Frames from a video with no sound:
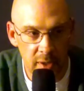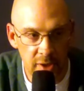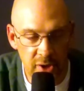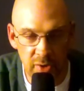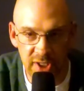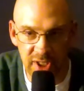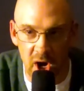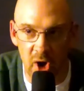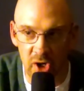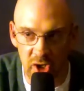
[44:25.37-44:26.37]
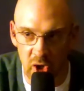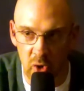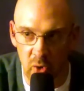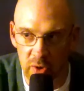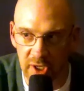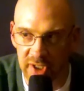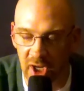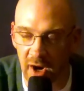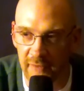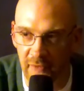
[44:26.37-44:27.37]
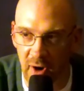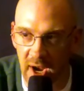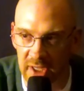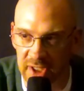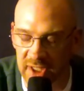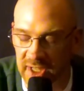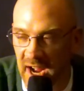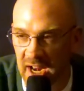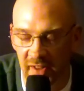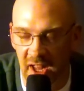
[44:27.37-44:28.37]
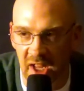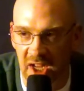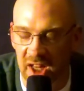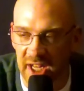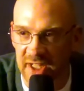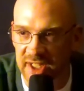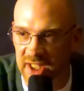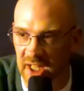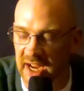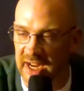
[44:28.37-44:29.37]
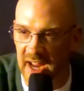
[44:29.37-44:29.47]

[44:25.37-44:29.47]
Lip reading: to start new, to start fresh. It's kind of like a clean slate.